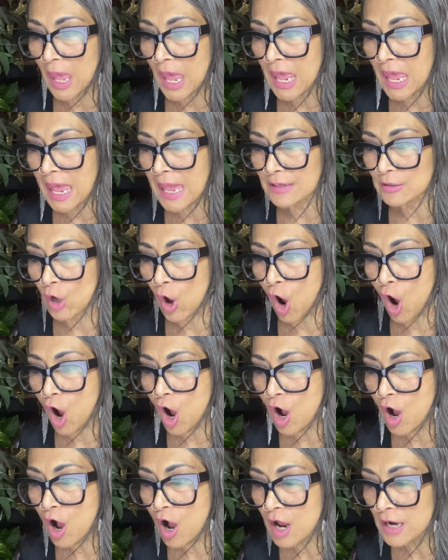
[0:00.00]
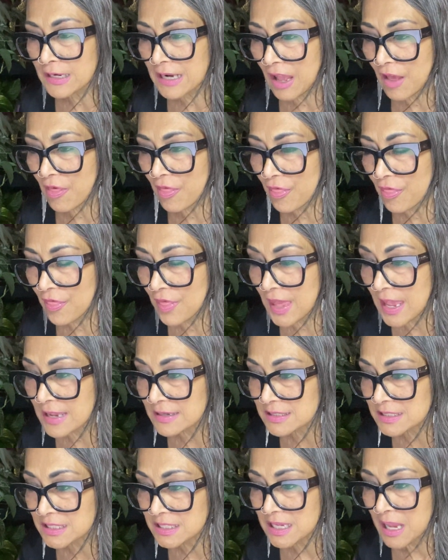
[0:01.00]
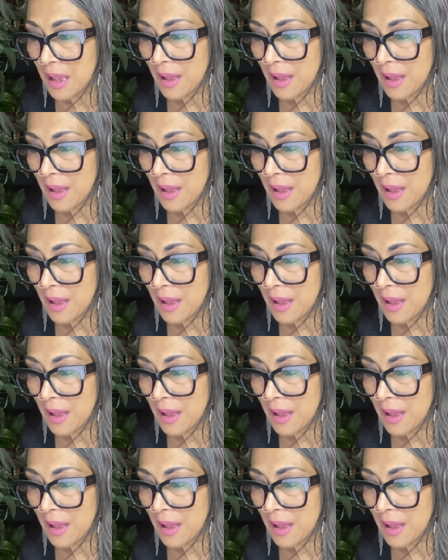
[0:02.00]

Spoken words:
and on this